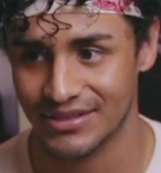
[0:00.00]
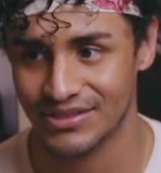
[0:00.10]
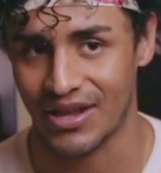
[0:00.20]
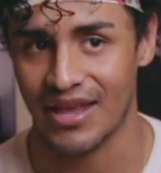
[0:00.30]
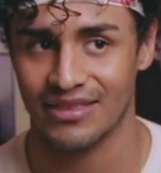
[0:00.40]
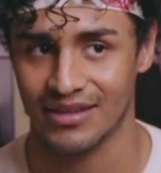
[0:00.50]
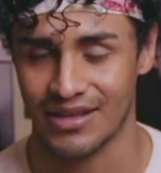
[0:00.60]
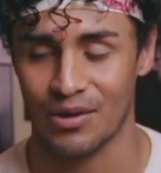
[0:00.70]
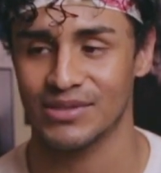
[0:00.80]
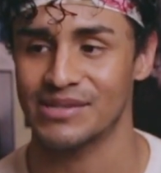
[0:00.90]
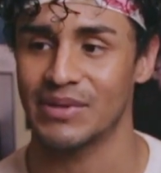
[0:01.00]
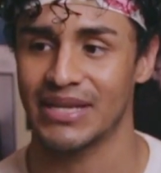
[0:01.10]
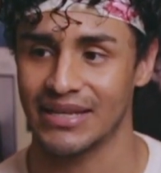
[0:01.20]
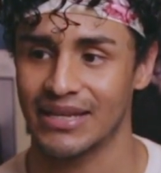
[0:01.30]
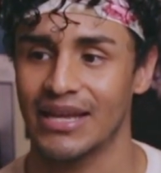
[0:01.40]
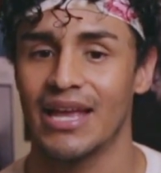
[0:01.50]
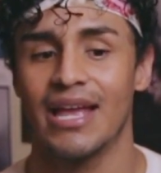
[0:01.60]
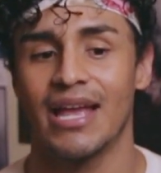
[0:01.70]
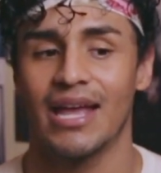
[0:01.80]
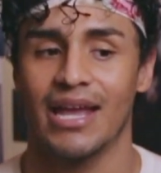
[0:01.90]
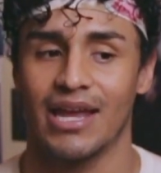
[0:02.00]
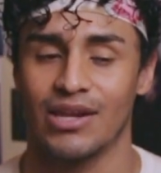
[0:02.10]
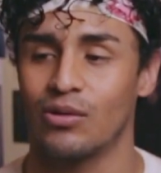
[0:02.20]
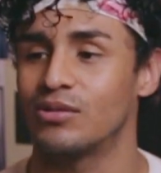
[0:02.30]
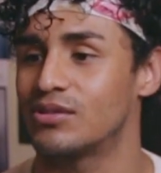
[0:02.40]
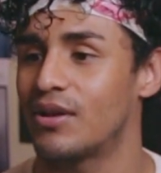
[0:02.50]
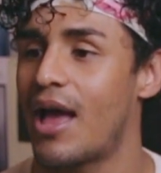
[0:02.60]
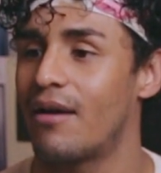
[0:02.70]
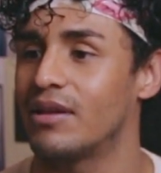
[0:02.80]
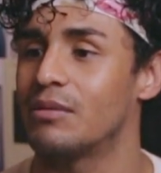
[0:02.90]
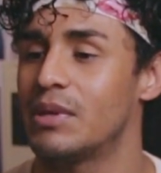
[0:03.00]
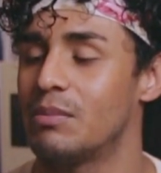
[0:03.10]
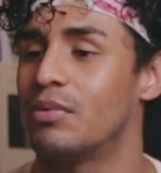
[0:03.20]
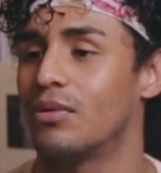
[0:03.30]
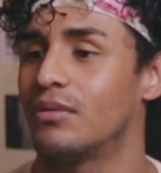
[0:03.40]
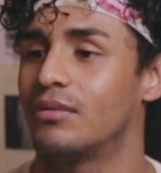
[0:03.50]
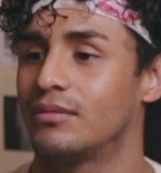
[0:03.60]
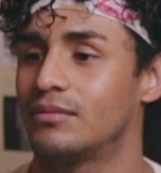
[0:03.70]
So I think that was a beginning. And also having people